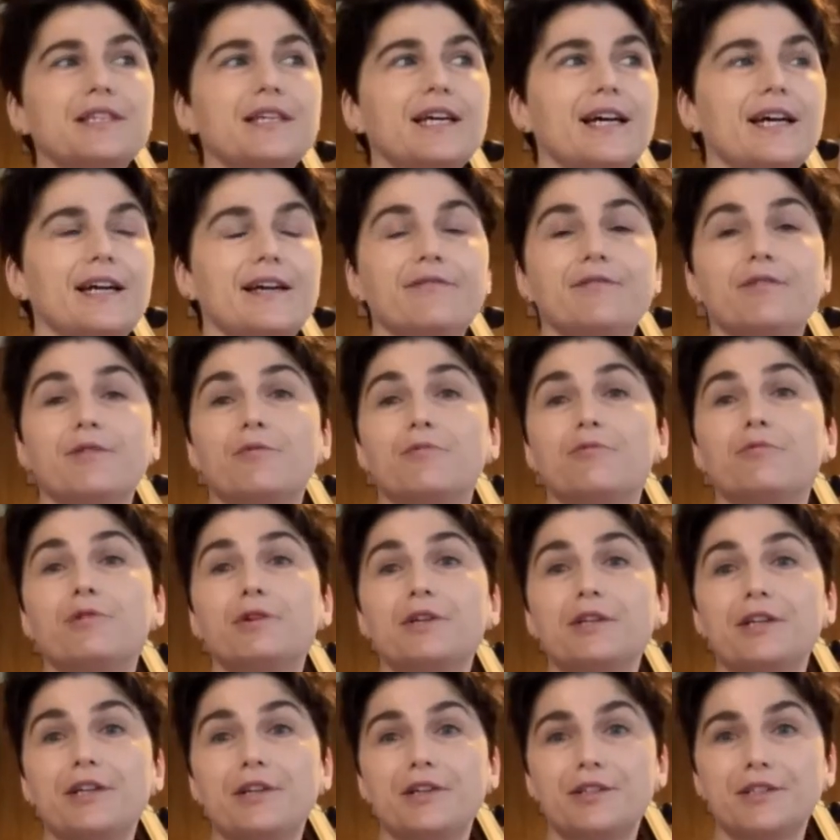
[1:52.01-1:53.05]
I have a
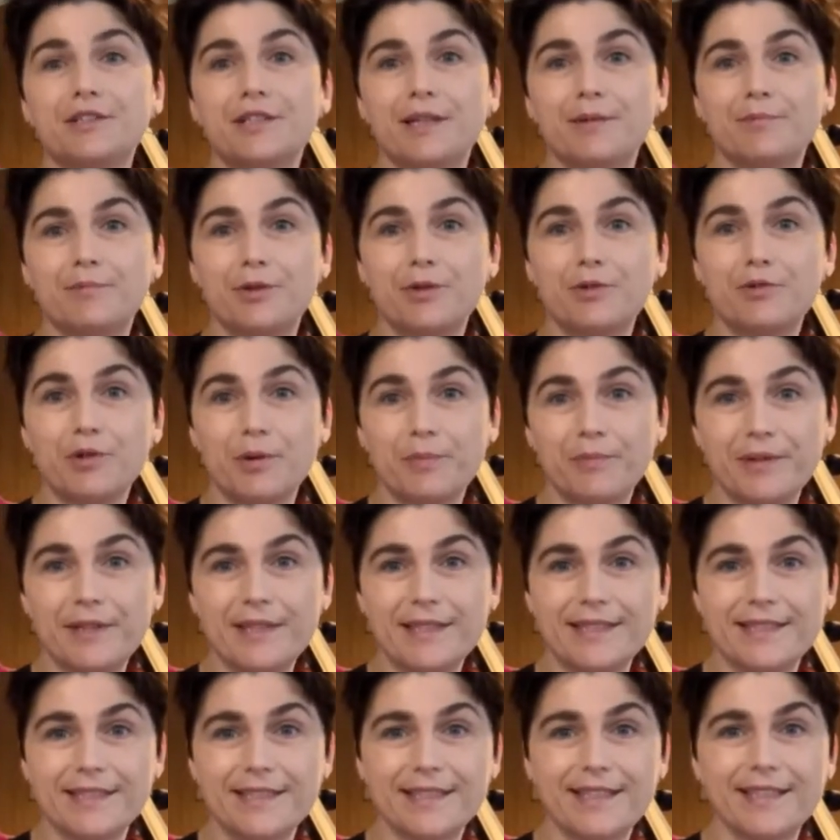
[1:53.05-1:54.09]
really hard time with
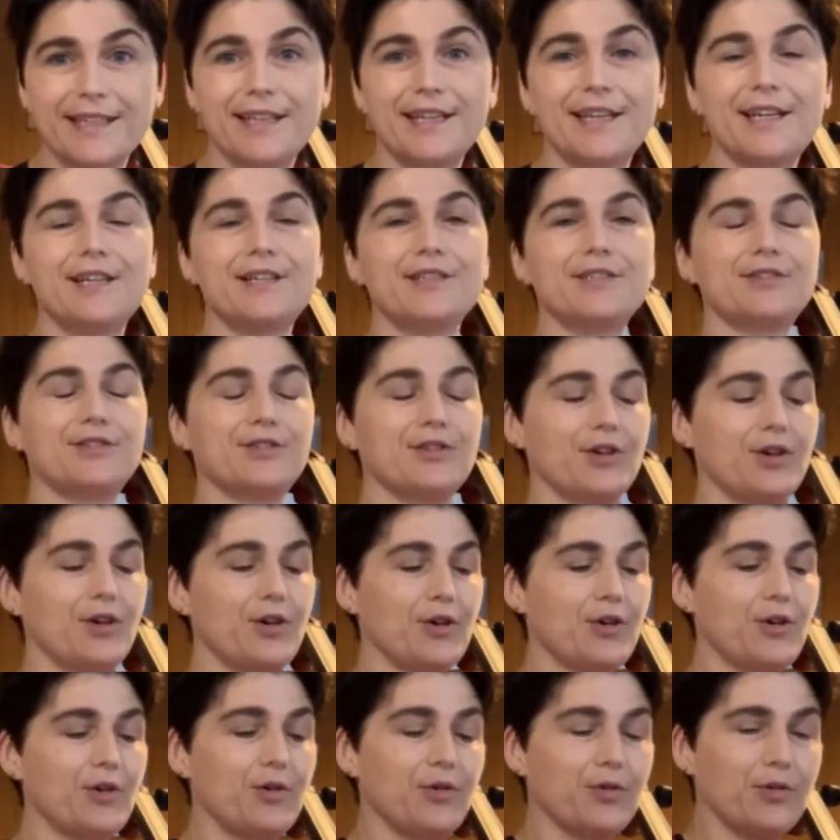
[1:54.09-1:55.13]
triplets.
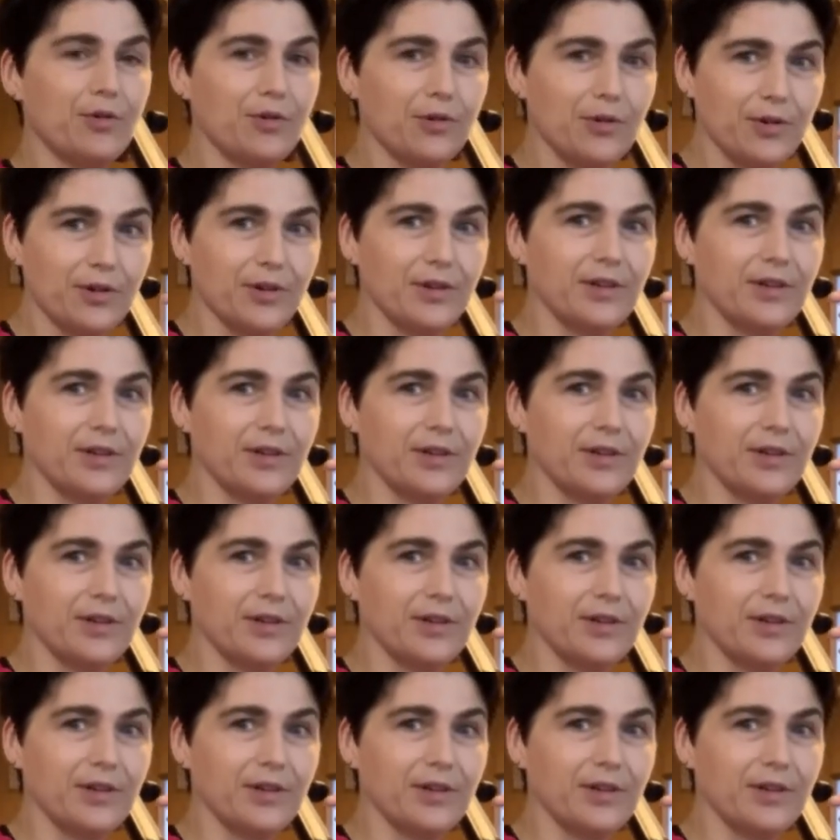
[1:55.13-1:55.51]
So